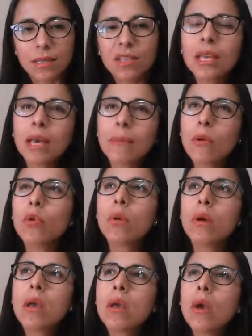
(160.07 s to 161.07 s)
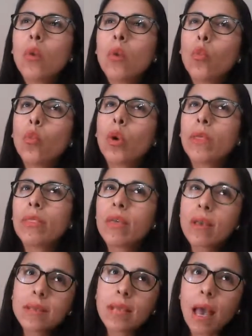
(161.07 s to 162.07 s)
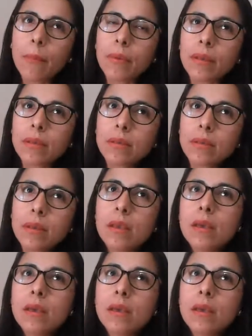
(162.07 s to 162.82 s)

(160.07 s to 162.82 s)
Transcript: Think about, well, when this happens,